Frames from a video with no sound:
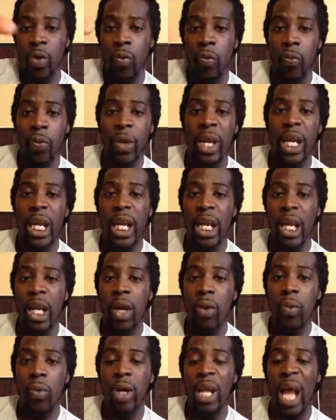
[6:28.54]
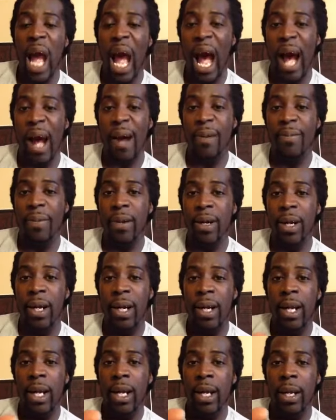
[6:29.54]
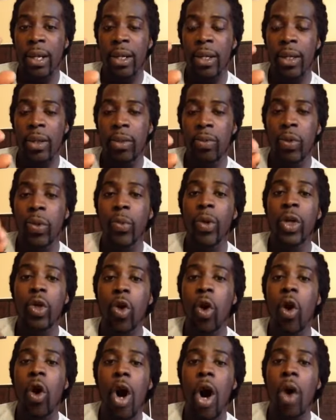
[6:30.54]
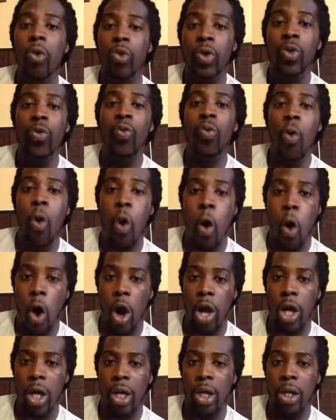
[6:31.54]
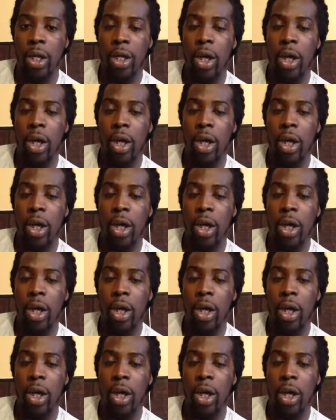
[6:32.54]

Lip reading: we would know how to walk